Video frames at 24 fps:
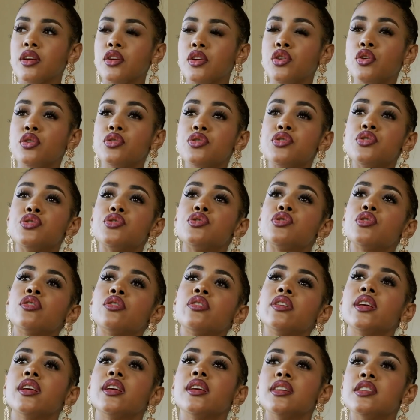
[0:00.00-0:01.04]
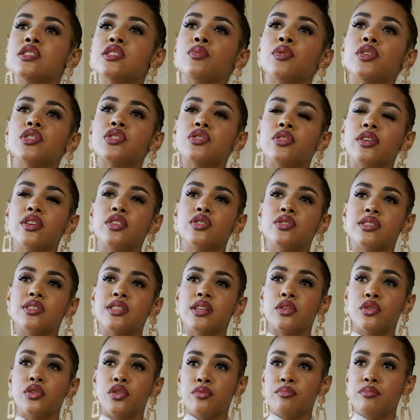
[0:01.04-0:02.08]
Your story is what's going to
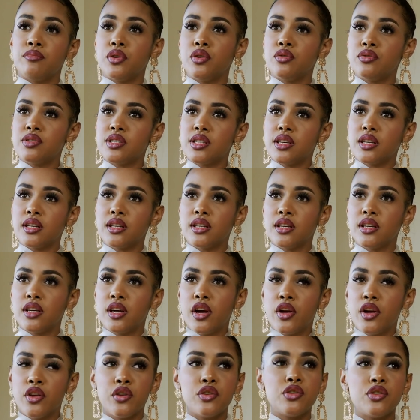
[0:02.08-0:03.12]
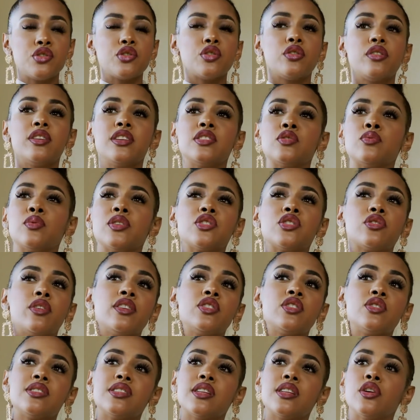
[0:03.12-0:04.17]
sell your music. Your story is what's going
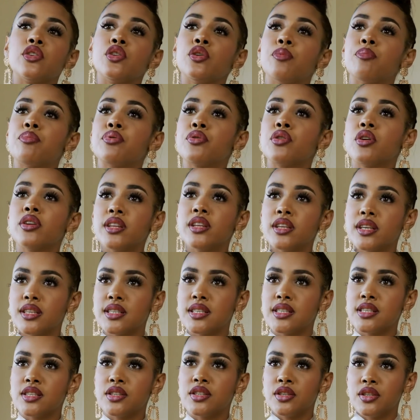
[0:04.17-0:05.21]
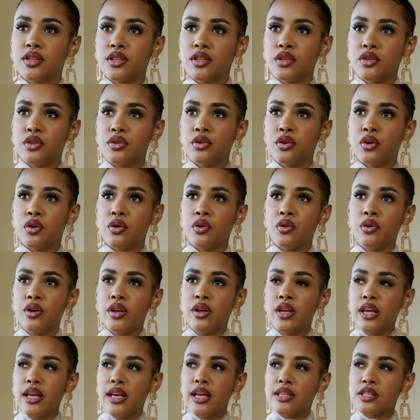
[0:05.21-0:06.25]
to sell your product.
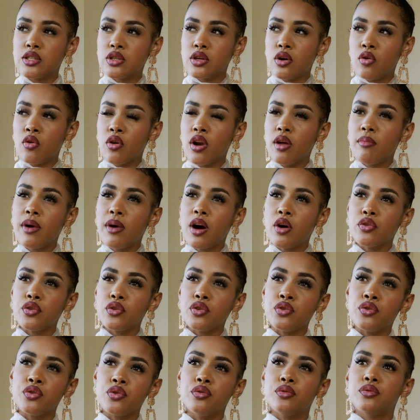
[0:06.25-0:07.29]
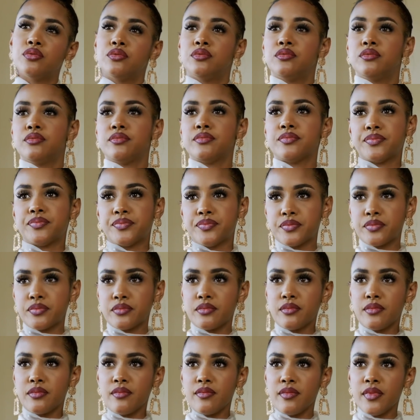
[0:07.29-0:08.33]
It's all about you.
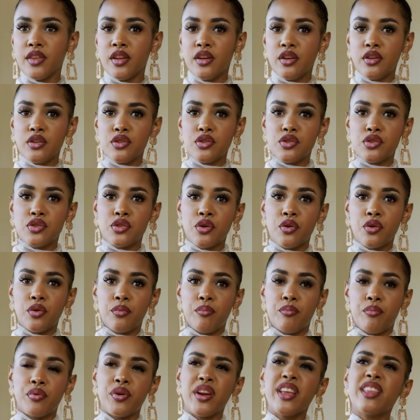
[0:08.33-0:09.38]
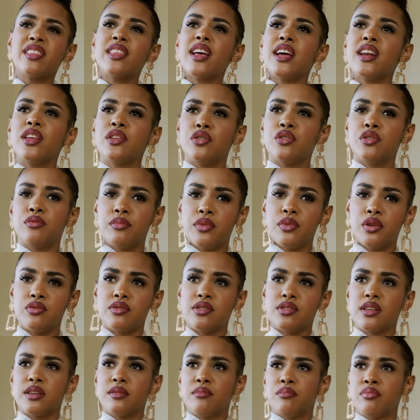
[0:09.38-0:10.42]
So bring that in your
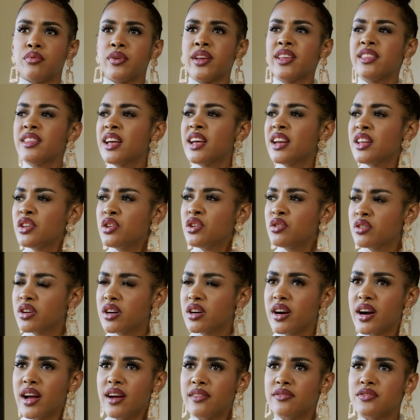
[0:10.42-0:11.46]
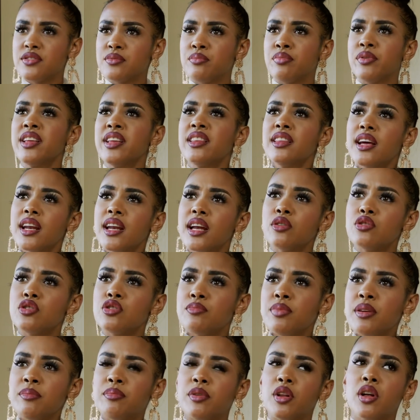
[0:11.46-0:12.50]
music, bring that in your craft, bring that out to
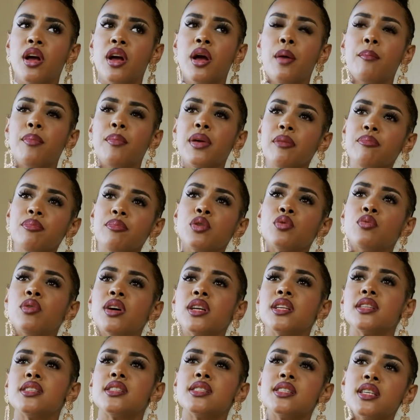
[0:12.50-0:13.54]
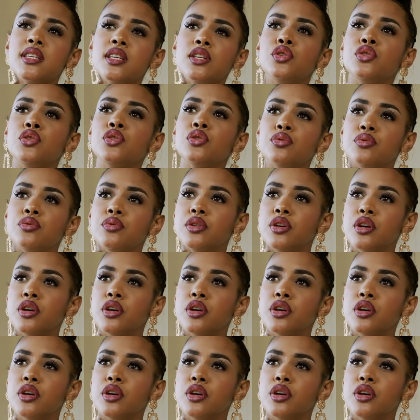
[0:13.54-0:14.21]
people. People want to see you.